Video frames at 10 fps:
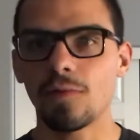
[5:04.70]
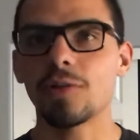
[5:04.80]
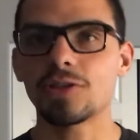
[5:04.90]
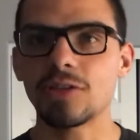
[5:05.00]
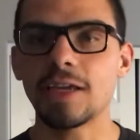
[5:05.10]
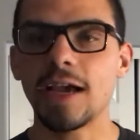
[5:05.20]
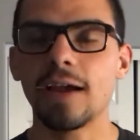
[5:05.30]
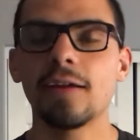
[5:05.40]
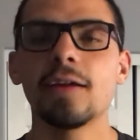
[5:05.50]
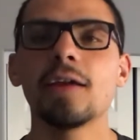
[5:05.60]
what you get.
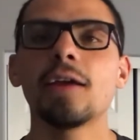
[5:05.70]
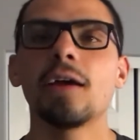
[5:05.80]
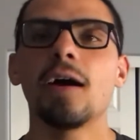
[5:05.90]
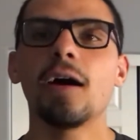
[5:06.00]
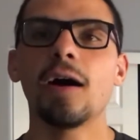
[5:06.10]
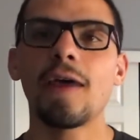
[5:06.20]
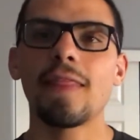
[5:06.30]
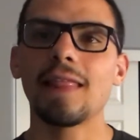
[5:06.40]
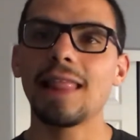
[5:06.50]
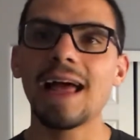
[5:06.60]
And
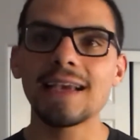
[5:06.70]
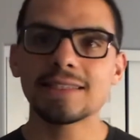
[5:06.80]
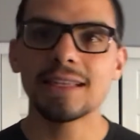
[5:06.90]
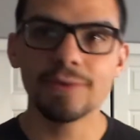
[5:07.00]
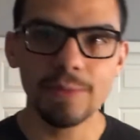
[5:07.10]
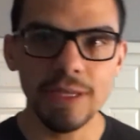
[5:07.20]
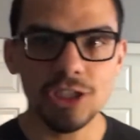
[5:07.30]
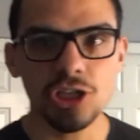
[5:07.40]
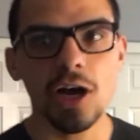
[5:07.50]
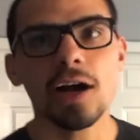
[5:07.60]
the last thing would be
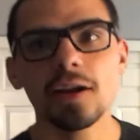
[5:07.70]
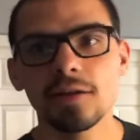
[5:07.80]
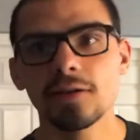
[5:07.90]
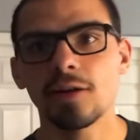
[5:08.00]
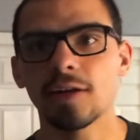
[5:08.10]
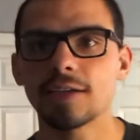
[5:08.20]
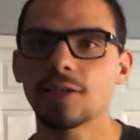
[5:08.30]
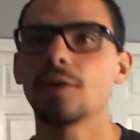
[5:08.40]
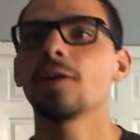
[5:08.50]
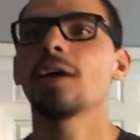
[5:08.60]
chalk. Okay,
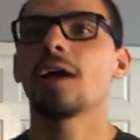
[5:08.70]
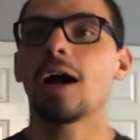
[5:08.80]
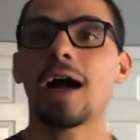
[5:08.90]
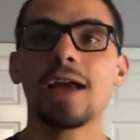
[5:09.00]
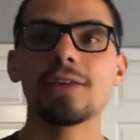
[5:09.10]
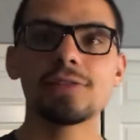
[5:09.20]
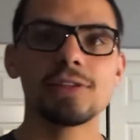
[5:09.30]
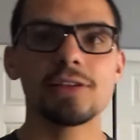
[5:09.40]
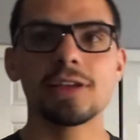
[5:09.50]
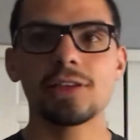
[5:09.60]
so I
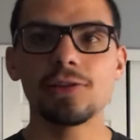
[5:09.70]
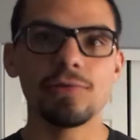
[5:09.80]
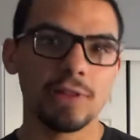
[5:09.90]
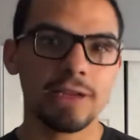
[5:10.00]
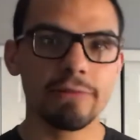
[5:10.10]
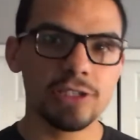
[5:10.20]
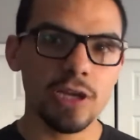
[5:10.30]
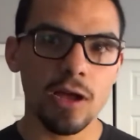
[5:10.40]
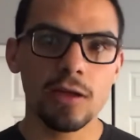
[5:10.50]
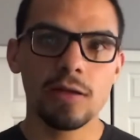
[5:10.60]
usually do liquid
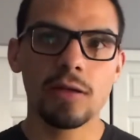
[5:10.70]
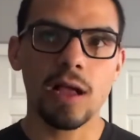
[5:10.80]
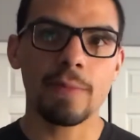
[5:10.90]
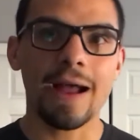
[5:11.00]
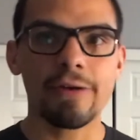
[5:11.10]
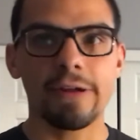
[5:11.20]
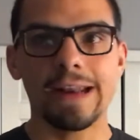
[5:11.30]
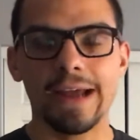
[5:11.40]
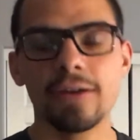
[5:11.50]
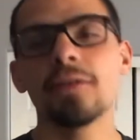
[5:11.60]
chalk. I'm out right
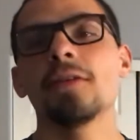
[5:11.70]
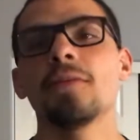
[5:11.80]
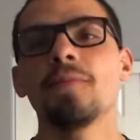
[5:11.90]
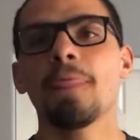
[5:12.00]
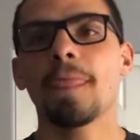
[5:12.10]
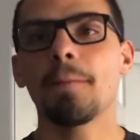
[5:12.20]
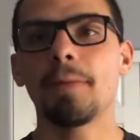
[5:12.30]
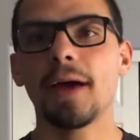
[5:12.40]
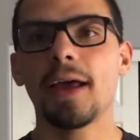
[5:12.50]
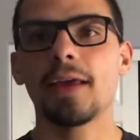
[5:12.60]
now,
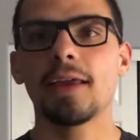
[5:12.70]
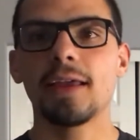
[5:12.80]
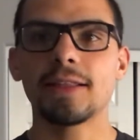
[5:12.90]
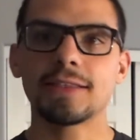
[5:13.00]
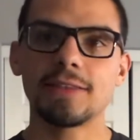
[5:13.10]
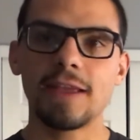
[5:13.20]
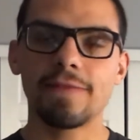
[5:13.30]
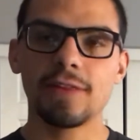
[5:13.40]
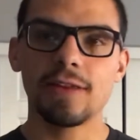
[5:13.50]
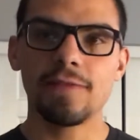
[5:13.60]
but it's
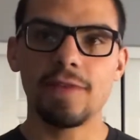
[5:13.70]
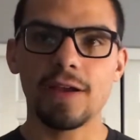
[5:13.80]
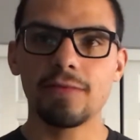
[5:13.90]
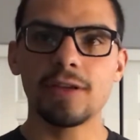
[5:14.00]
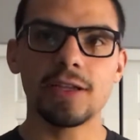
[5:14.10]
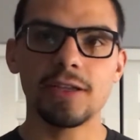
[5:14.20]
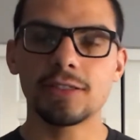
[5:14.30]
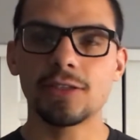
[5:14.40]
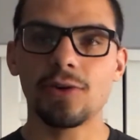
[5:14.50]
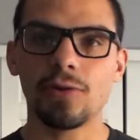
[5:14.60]
definitely very
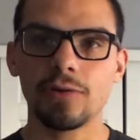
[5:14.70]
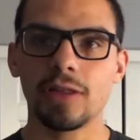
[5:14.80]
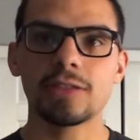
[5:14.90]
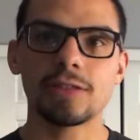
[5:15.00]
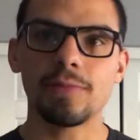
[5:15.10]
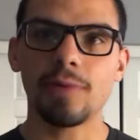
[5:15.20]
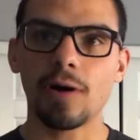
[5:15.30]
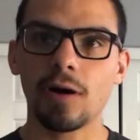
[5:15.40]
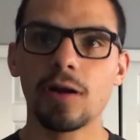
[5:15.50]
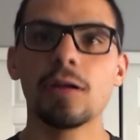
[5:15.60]
good to hold on to the
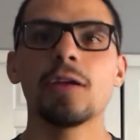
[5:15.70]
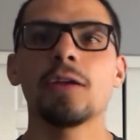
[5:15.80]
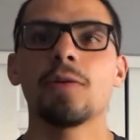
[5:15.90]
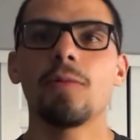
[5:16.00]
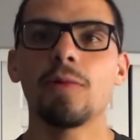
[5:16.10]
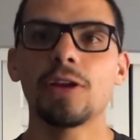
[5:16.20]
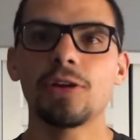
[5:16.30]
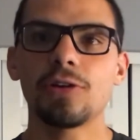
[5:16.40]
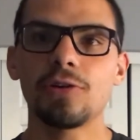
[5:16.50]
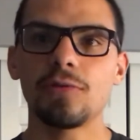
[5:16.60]
par when
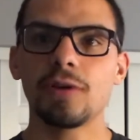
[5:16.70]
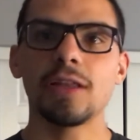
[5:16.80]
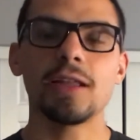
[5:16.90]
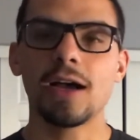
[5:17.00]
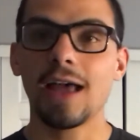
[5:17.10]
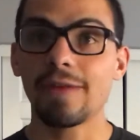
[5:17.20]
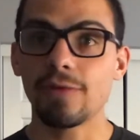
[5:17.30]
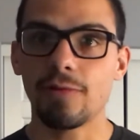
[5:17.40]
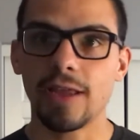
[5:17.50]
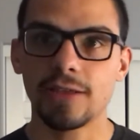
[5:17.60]
you're doing
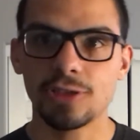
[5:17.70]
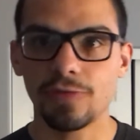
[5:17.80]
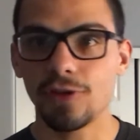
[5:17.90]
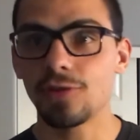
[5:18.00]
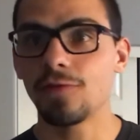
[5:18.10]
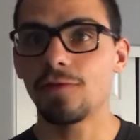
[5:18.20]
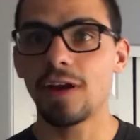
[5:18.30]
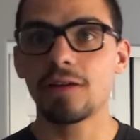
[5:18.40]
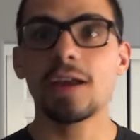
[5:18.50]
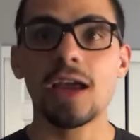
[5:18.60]
heavy weight. So if you're doing
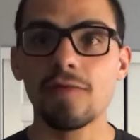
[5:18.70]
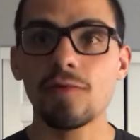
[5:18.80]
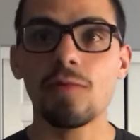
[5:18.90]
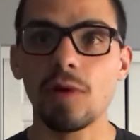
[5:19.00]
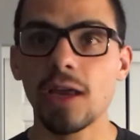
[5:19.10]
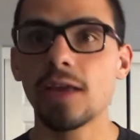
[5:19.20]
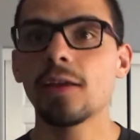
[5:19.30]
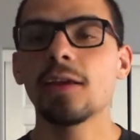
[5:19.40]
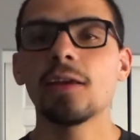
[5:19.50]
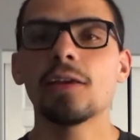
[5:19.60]
very heavy weight,
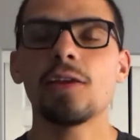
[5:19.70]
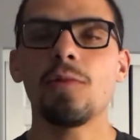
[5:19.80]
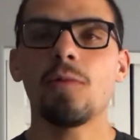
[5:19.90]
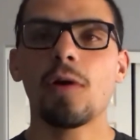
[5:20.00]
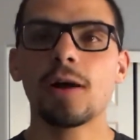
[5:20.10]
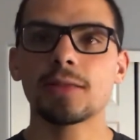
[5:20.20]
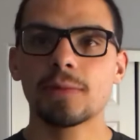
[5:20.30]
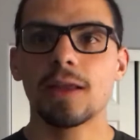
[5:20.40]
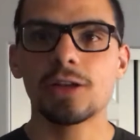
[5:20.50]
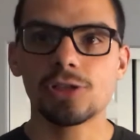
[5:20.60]
you want
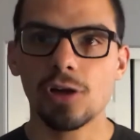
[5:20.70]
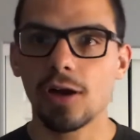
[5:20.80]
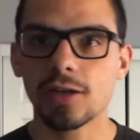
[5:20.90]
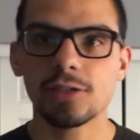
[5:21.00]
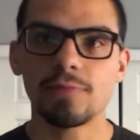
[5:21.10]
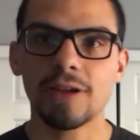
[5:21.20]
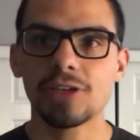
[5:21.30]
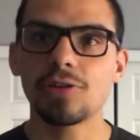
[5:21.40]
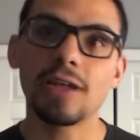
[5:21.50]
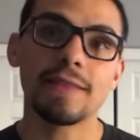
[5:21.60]
some kind of chalk to make
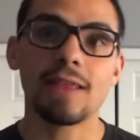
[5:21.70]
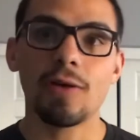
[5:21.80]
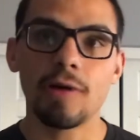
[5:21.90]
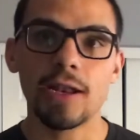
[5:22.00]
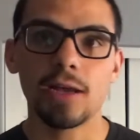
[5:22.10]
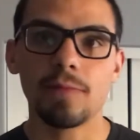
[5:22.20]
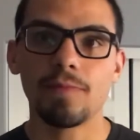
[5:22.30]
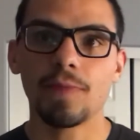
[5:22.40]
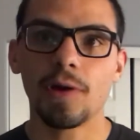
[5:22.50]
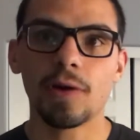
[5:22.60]
sure you can get that weight up.
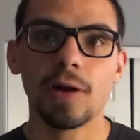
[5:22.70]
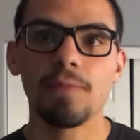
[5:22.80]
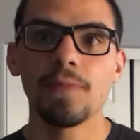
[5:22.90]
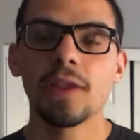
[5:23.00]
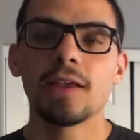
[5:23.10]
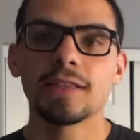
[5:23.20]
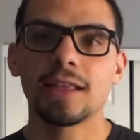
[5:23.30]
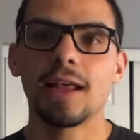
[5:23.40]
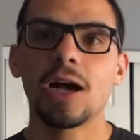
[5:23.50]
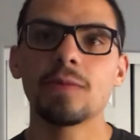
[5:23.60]
Okay, it's
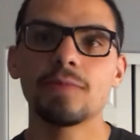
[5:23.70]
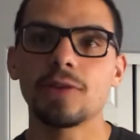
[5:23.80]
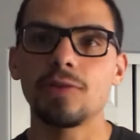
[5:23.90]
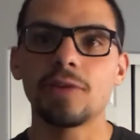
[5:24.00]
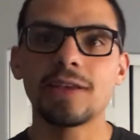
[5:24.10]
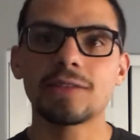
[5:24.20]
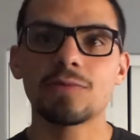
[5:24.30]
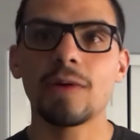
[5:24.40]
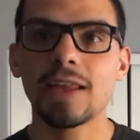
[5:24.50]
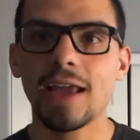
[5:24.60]
gonna help you get
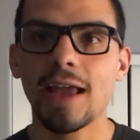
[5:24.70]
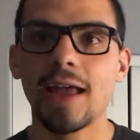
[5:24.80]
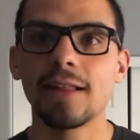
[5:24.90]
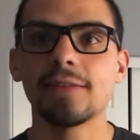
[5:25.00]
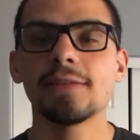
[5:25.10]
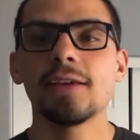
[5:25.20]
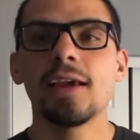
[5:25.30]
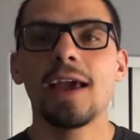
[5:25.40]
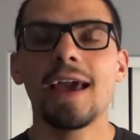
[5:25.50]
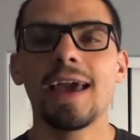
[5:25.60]
sweaty hands,
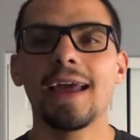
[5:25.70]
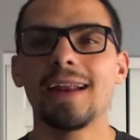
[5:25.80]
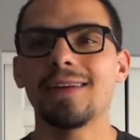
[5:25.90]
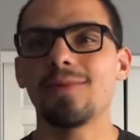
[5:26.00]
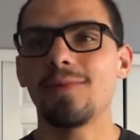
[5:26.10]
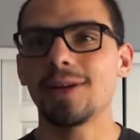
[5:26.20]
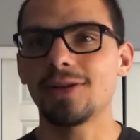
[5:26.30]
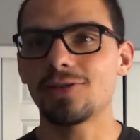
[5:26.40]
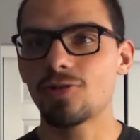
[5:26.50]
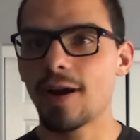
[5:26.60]
and when
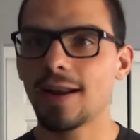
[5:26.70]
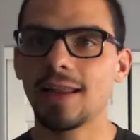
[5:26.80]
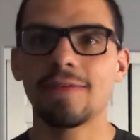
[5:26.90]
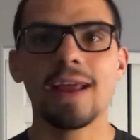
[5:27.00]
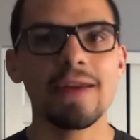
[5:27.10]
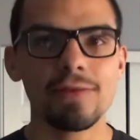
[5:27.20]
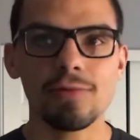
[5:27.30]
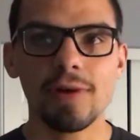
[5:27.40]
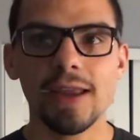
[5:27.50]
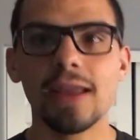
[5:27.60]
you're trying to lift heavy
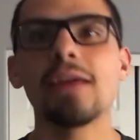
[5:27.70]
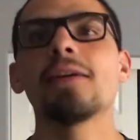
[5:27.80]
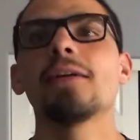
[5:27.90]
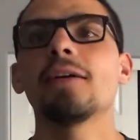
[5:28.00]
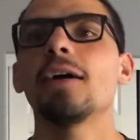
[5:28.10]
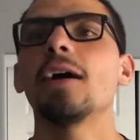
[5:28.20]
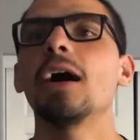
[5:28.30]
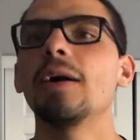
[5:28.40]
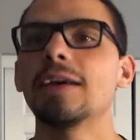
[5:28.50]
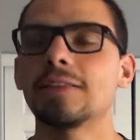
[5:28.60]
weight,
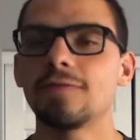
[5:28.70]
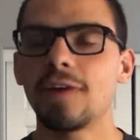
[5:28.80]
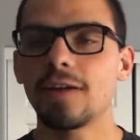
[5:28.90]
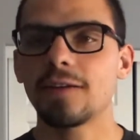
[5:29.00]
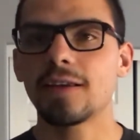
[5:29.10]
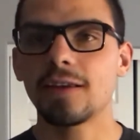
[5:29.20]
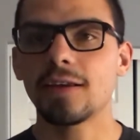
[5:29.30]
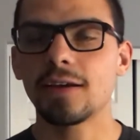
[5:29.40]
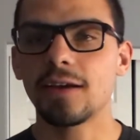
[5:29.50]
it's very